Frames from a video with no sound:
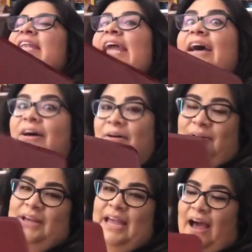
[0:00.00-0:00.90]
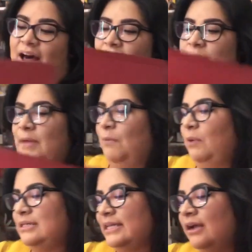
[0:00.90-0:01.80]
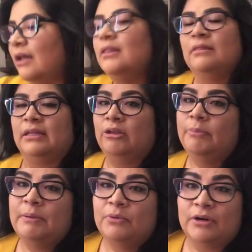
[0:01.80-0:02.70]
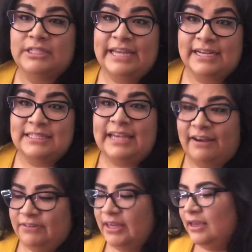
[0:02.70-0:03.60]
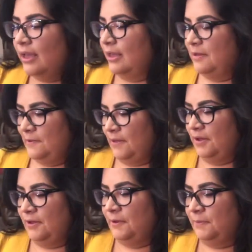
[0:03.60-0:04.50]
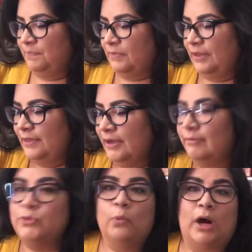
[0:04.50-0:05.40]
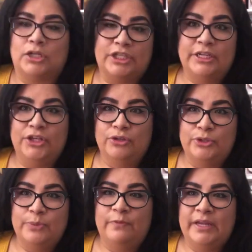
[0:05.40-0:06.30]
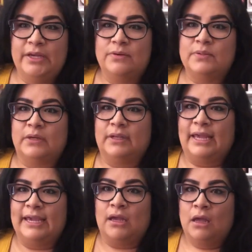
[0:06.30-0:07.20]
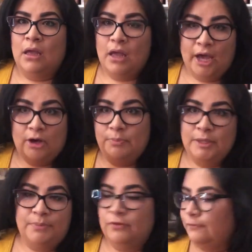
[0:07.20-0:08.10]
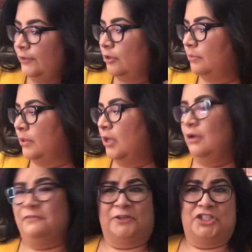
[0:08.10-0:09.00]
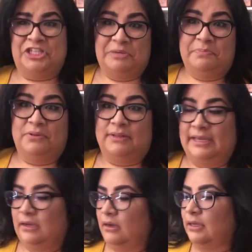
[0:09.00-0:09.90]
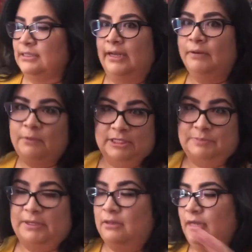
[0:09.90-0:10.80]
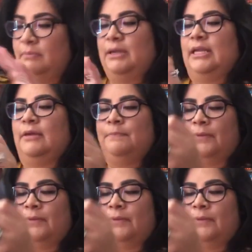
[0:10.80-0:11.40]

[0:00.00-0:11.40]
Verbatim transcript: now, um, once I got a little bit more tech savvy, um, I think I was watching YouTube videos on like how people film for cheap, like, cause I didn't want to spend a lot of money